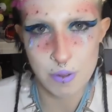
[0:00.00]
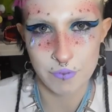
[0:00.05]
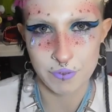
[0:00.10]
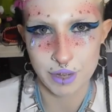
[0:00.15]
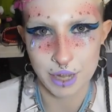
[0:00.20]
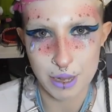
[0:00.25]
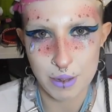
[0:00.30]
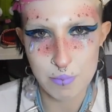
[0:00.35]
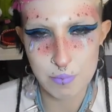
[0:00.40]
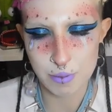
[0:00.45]
of
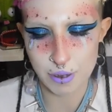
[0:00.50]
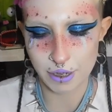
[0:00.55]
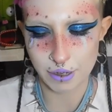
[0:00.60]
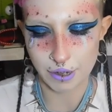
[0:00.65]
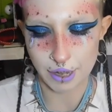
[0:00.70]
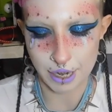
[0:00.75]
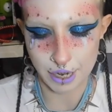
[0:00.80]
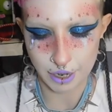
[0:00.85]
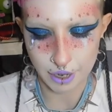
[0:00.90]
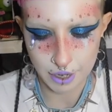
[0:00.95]
them, but
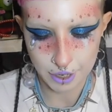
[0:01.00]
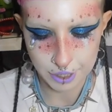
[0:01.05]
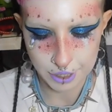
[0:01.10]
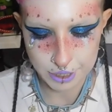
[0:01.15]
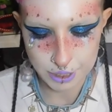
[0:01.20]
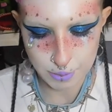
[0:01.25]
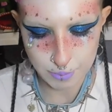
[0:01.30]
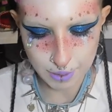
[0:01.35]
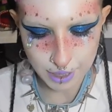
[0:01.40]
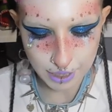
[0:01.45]
like
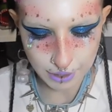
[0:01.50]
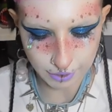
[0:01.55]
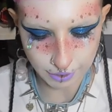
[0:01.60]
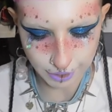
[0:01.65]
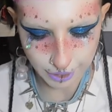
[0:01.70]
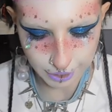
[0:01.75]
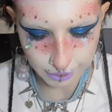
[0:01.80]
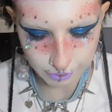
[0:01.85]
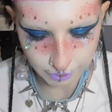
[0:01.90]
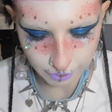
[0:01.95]
to be
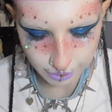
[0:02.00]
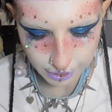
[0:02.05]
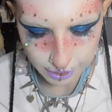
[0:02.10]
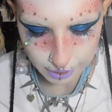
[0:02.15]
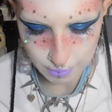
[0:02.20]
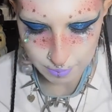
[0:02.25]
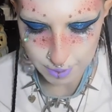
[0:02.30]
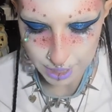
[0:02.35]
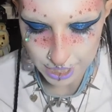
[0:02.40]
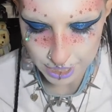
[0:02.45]
literally
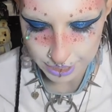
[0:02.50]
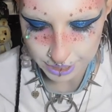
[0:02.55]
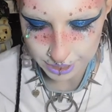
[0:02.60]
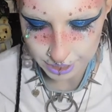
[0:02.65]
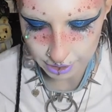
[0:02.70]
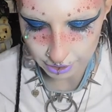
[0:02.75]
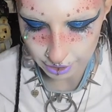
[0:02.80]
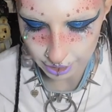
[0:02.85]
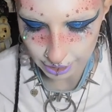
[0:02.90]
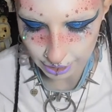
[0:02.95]
the best
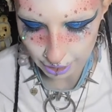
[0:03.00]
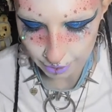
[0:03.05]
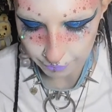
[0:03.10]
at like